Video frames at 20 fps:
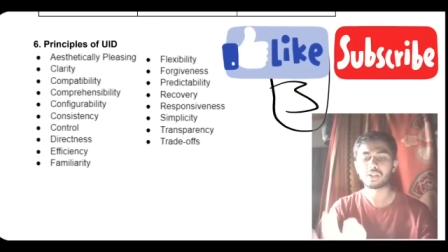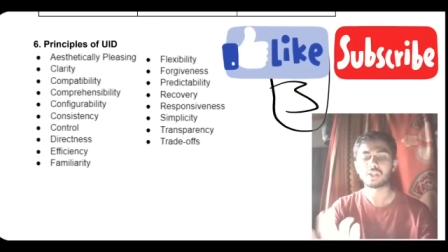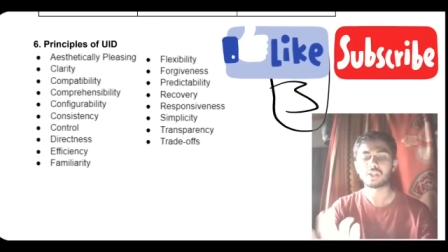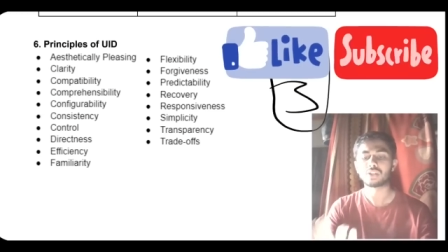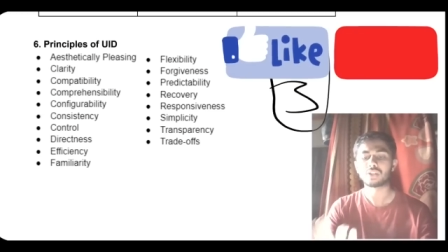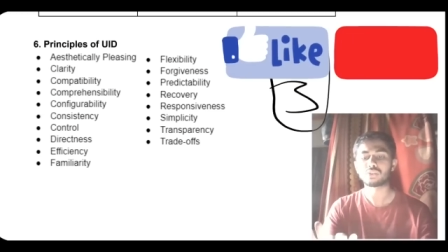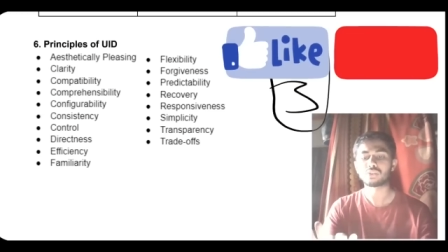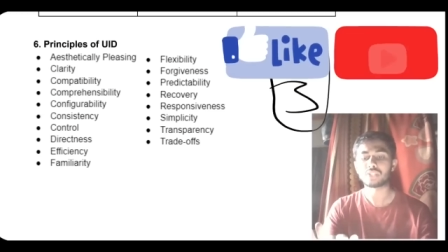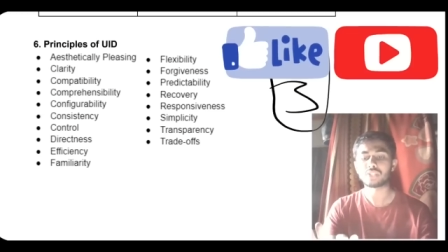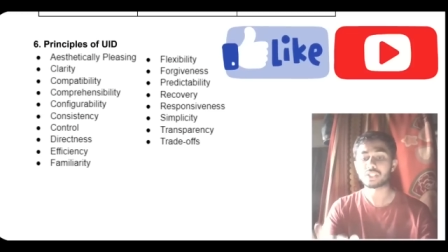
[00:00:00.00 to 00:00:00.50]

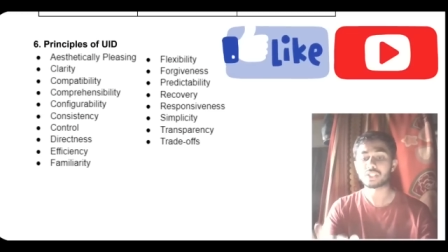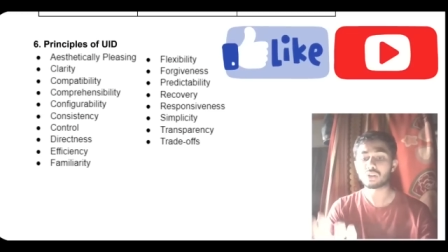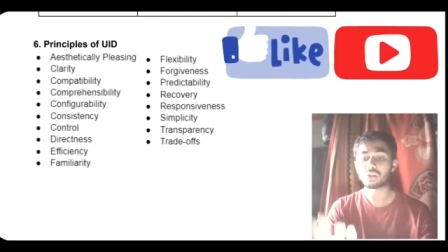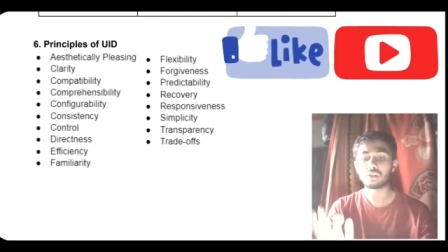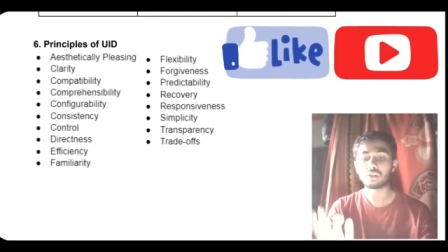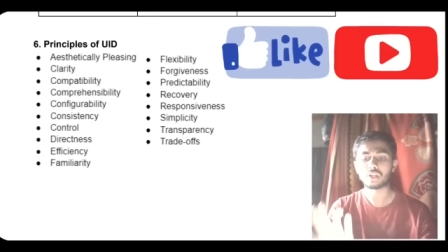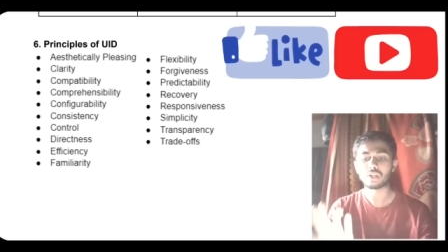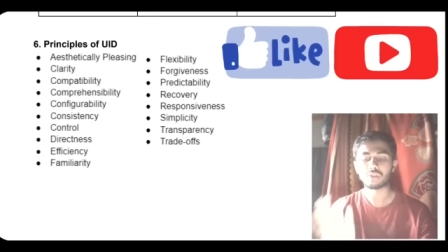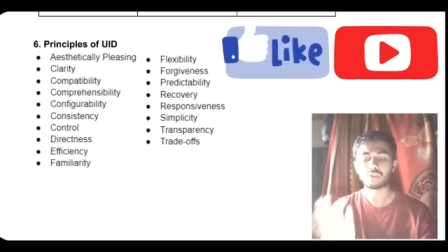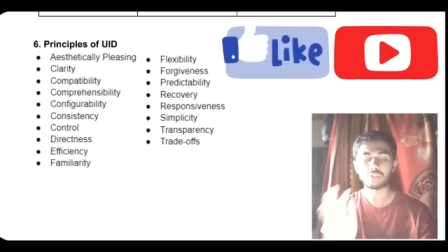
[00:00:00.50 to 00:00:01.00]
So that's
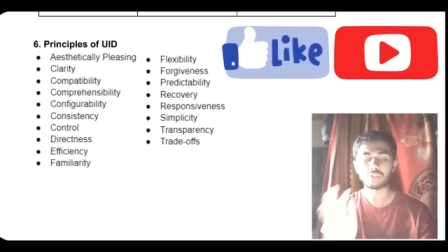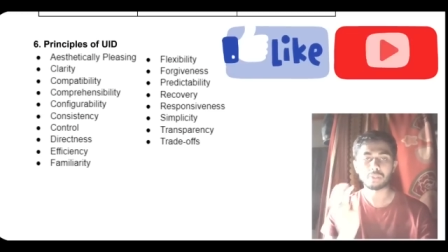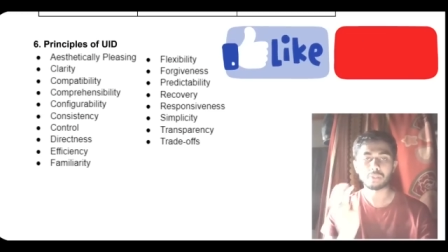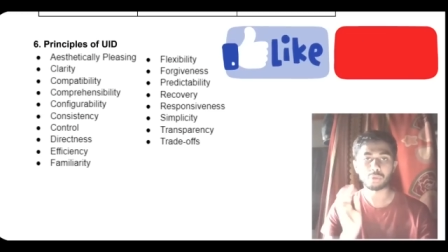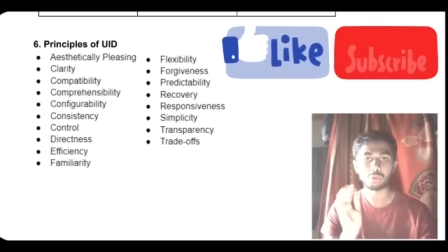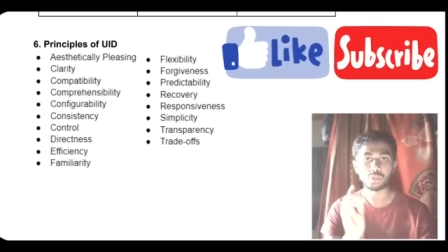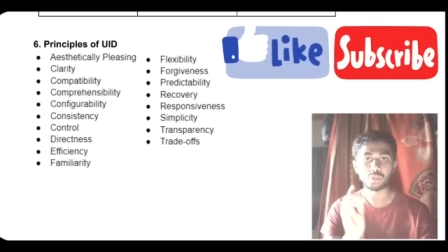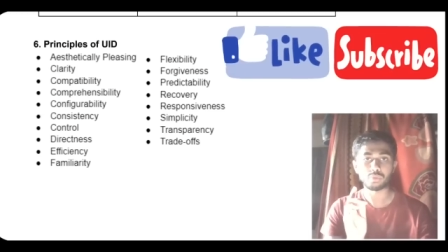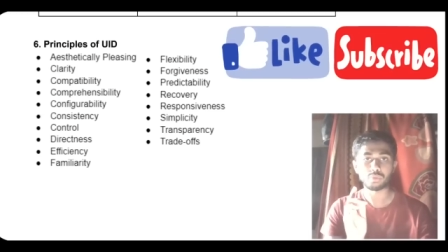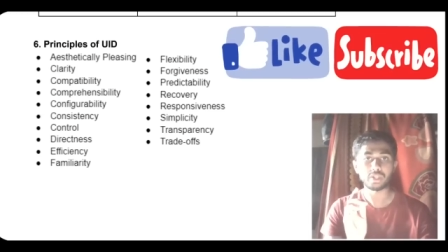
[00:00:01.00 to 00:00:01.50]
all uh, for the
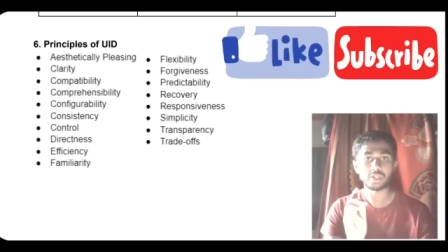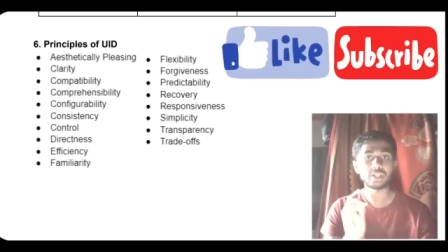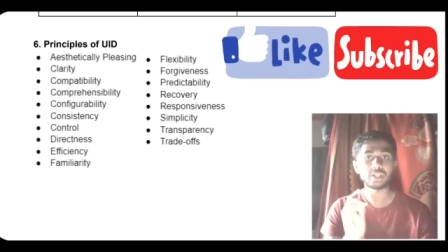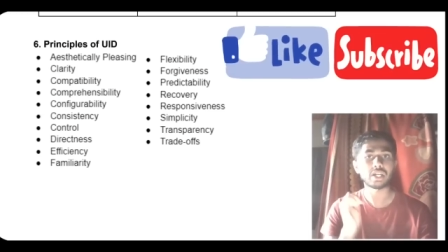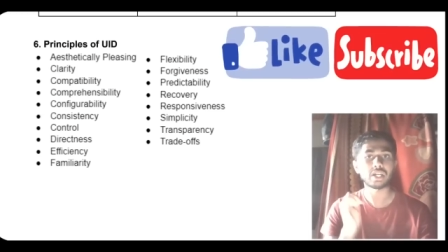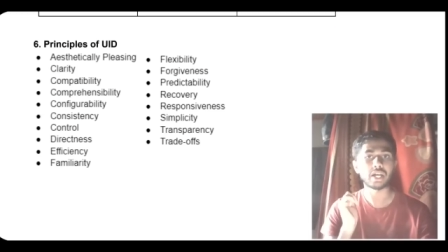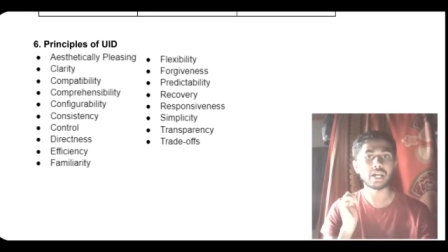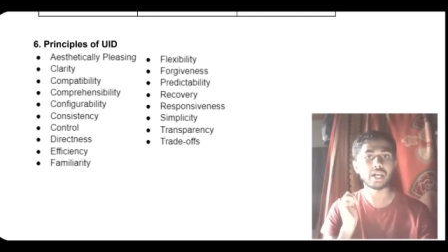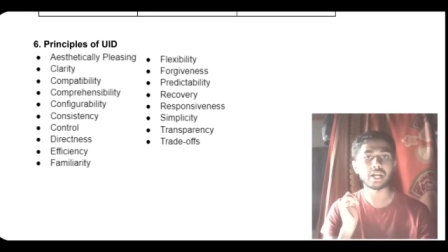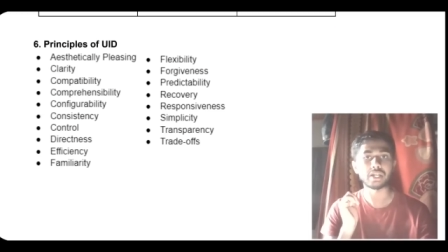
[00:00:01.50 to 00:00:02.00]
module one.
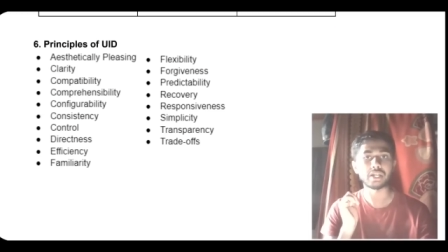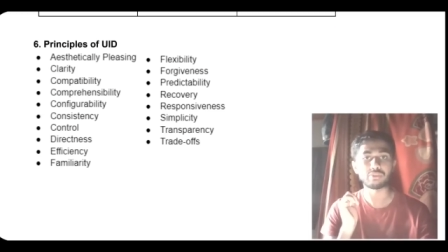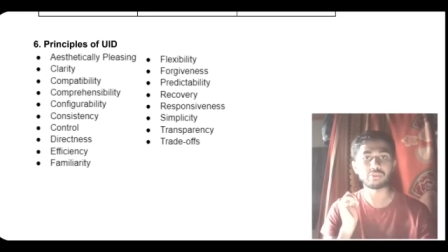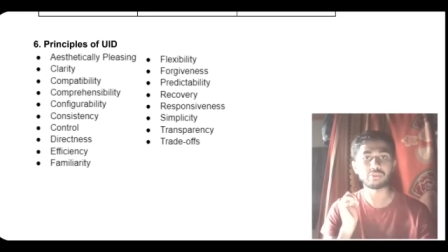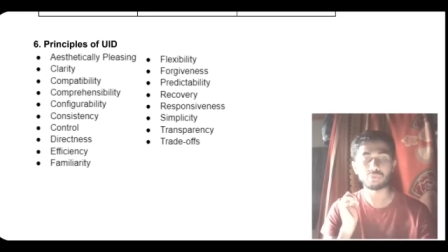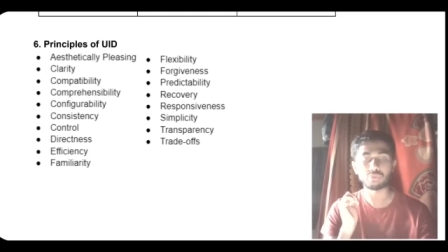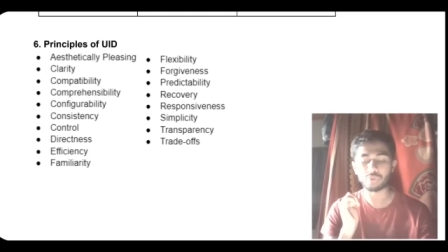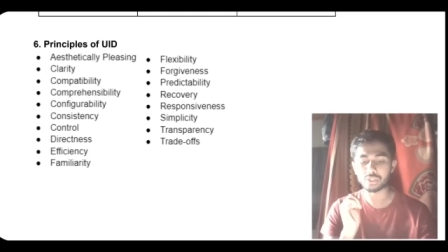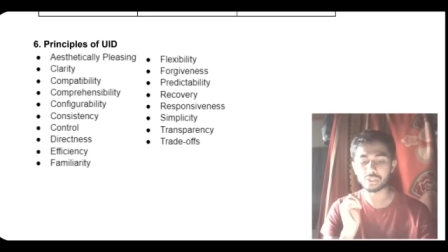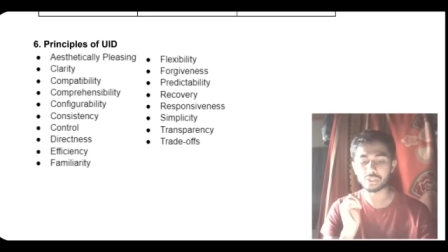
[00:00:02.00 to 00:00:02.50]
And if
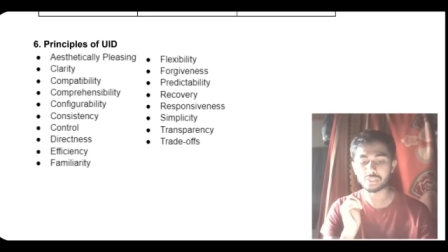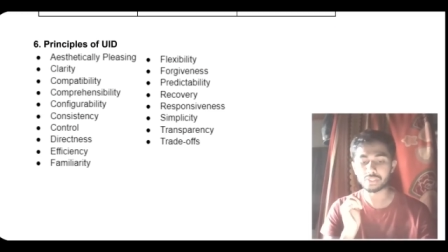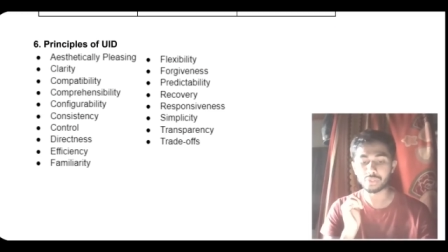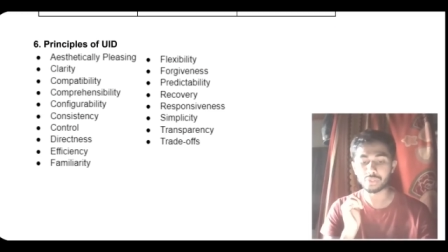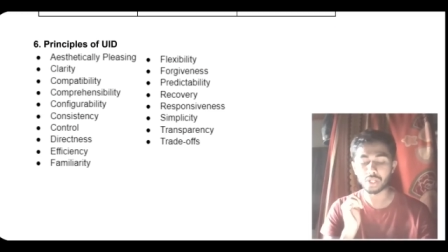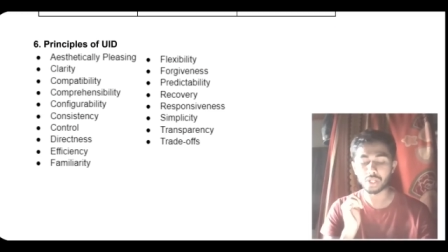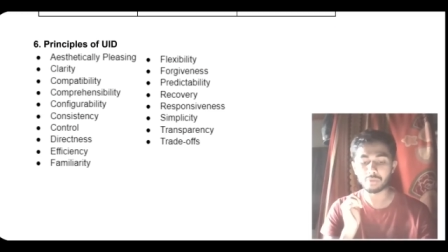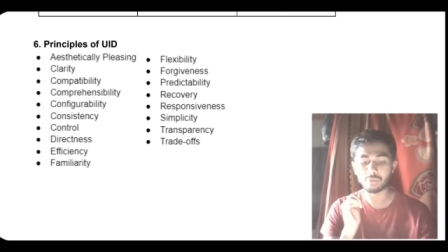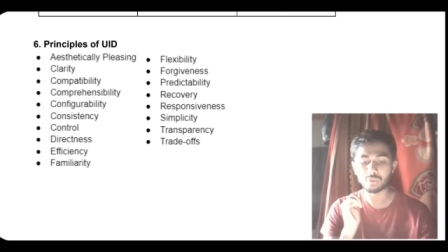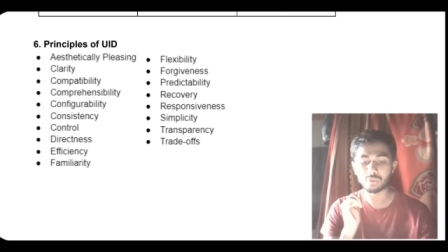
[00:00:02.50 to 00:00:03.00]
you found this
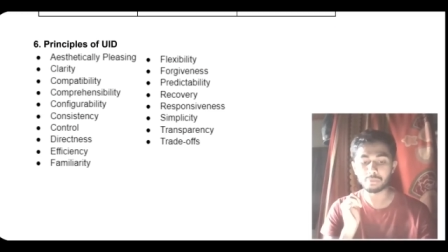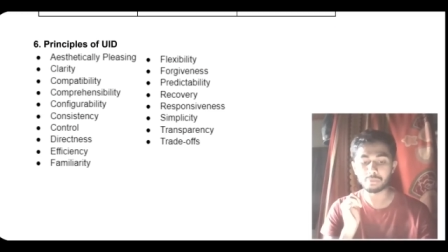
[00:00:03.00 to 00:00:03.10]
video helpful,